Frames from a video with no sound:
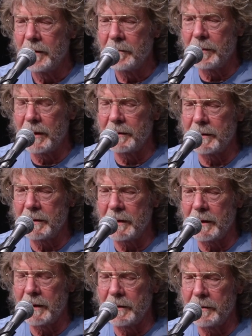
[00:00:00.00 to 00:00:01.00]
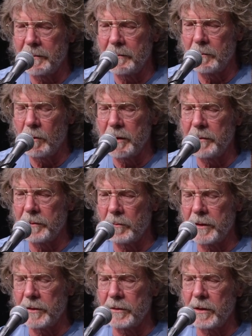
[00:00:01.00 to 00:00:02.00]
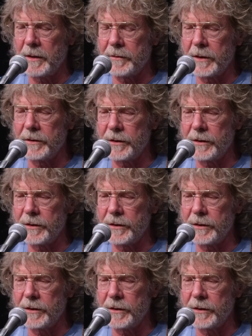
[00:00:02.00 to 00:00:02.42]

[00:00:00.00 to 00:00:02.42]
But one of the great things